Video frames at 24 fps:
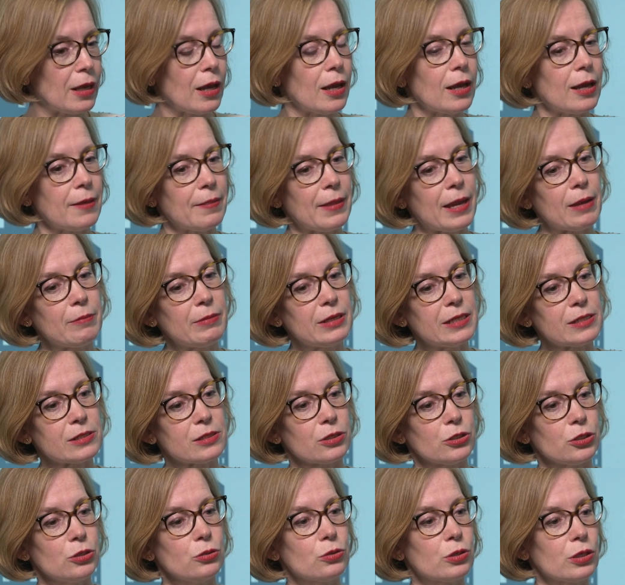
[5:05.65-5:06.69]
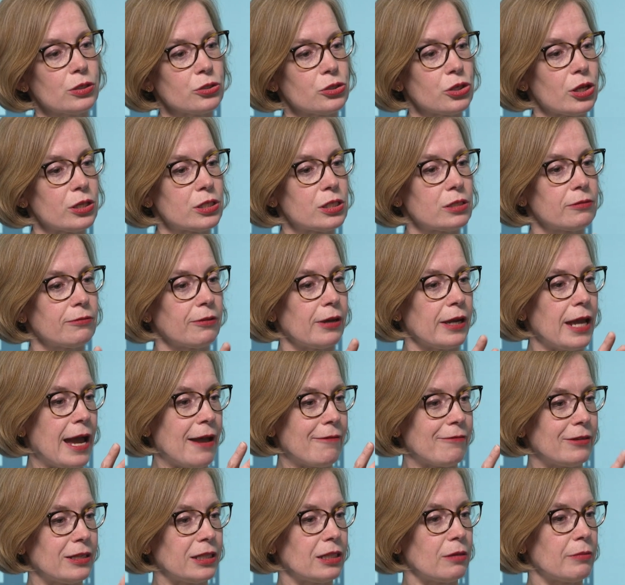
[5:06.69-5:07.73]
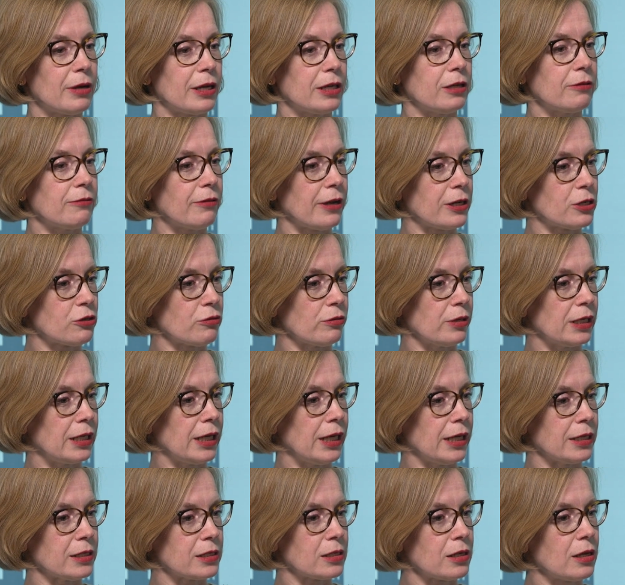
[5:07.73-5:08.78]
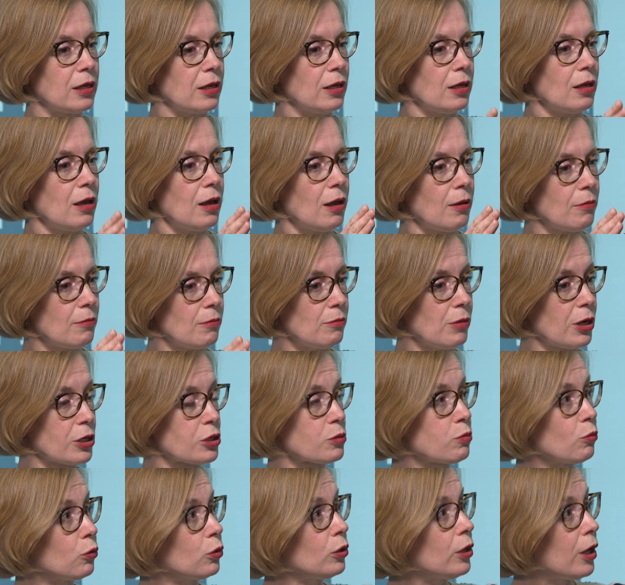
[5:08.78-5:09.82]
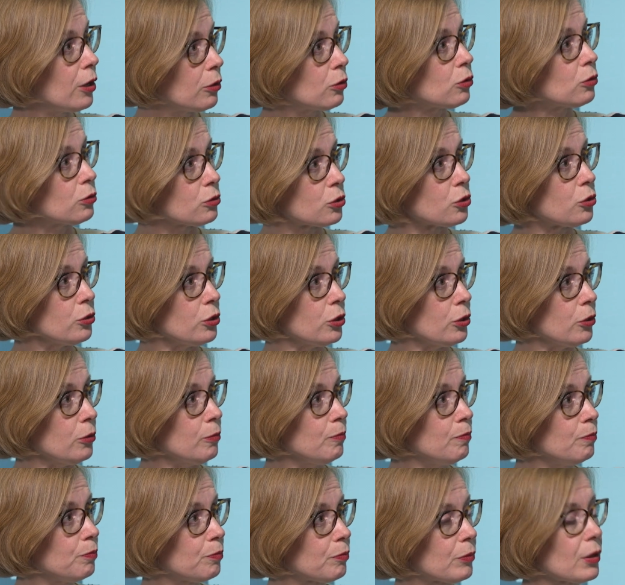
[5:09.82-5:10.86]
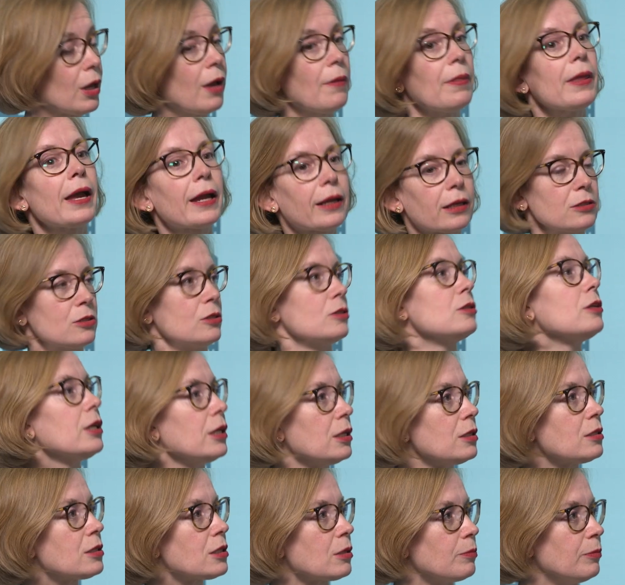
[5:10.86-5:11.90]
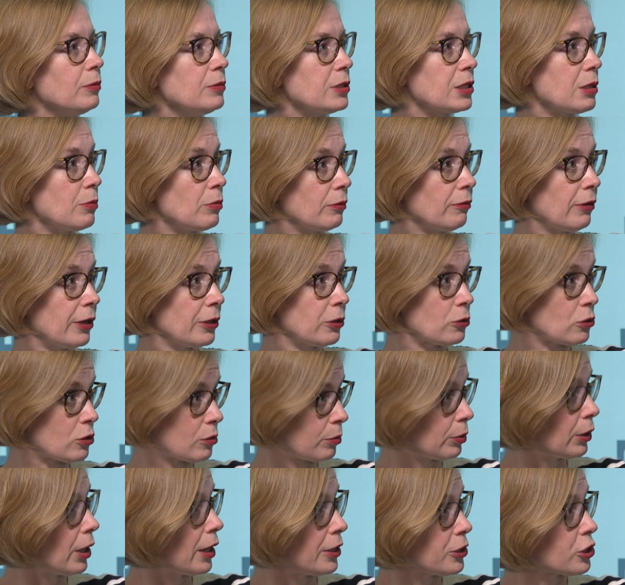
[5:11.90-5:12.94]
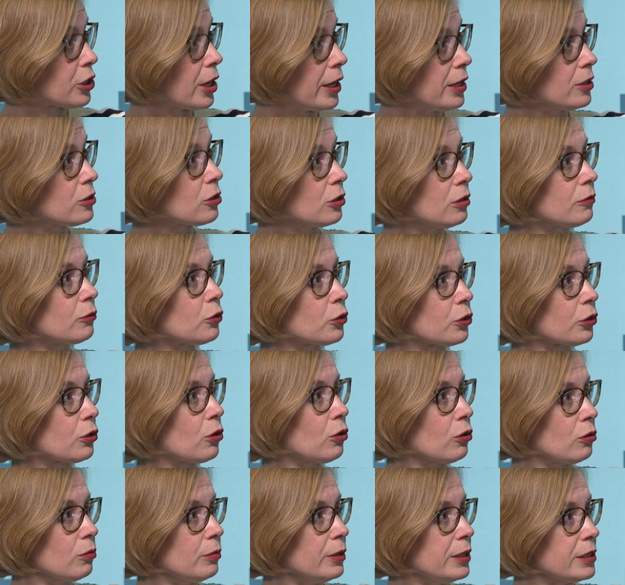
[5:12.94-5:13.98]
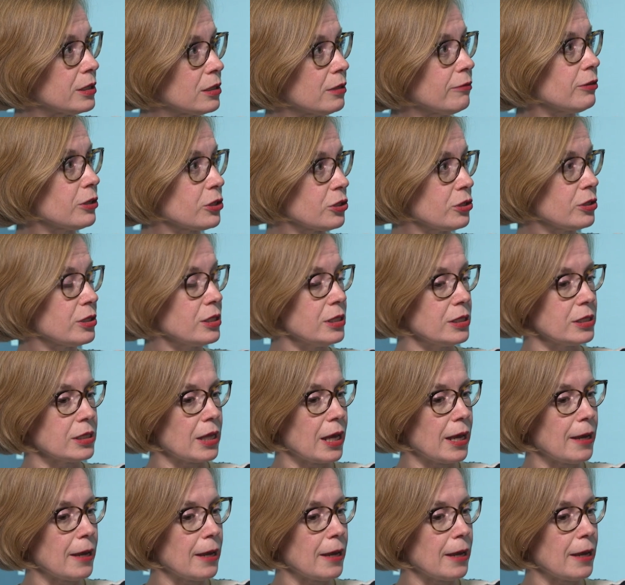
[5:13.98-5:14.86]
And that means that you can justify having the manufacturing kit much more local to you, and that can simplify your supply chain, so you've got economies and efficiencies